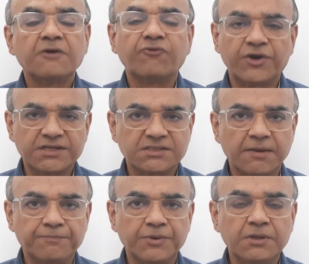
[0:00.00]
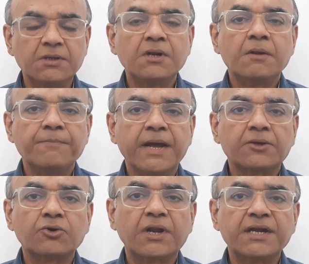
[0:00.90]
For example,
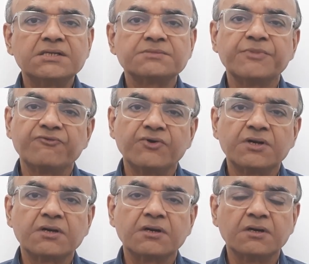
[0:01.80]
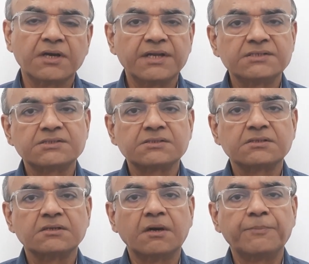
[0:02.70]
macrolides may work against
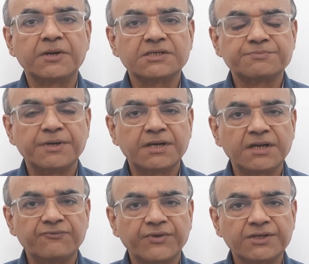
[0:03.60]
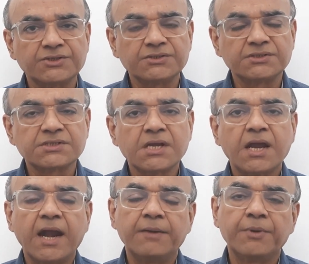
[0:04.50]
upper respiratory infections
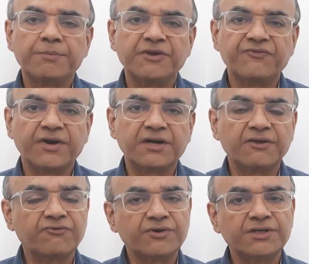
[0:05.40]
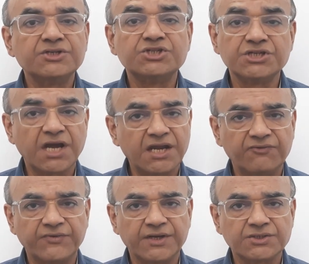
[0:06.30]
and may be effective even in GI
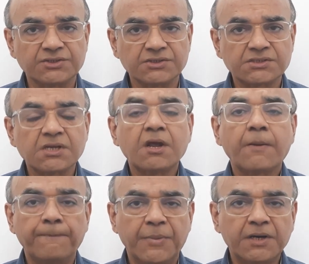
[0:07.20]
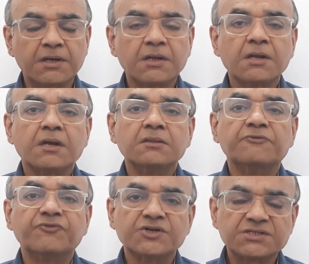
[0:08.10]
infections. But the
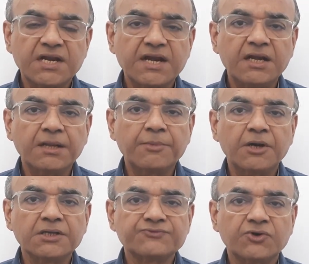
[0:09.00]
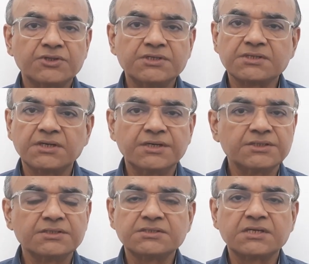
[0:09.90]
first line antibiotics for these
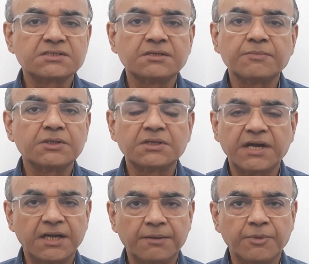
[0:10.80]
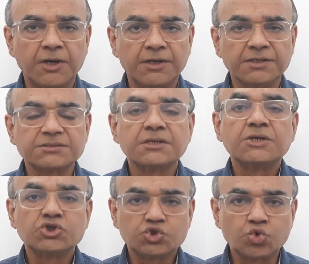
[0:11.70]
conditions are some other antibiotics.
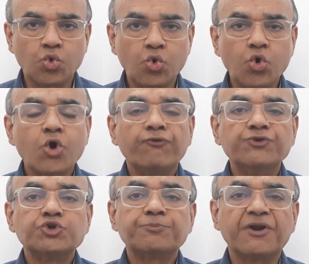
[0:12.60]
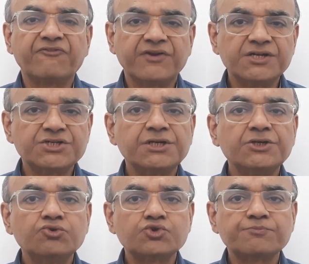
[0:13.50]
So we should preferentially
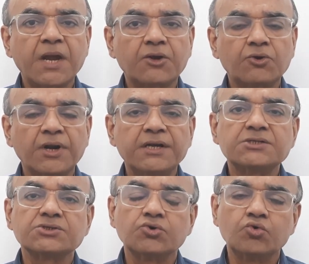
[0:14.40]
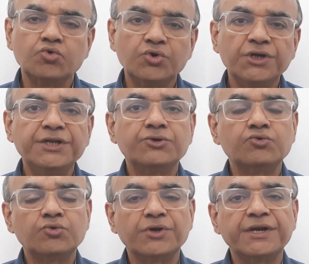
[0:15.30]
use macrolides only
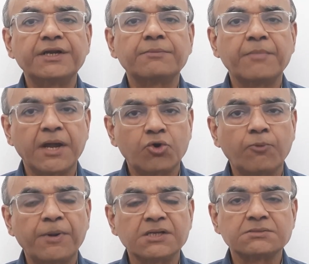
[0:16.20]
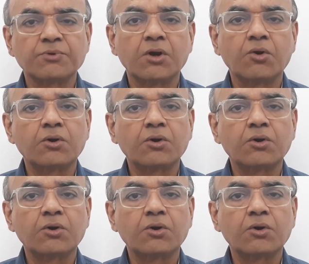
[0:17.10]
to treat mycoplasma